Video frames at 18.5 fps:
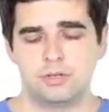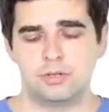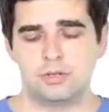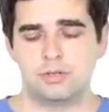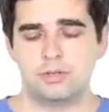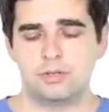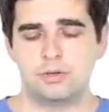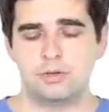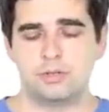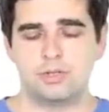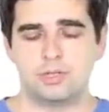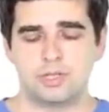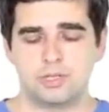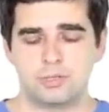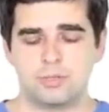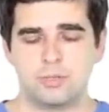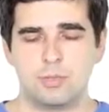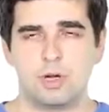to the
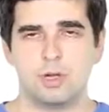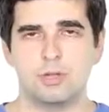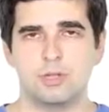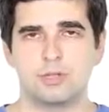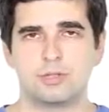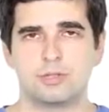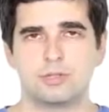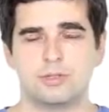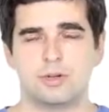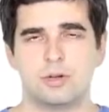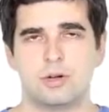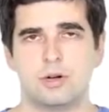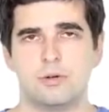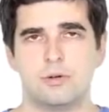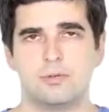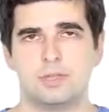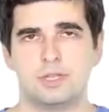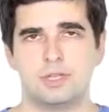smallest
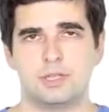of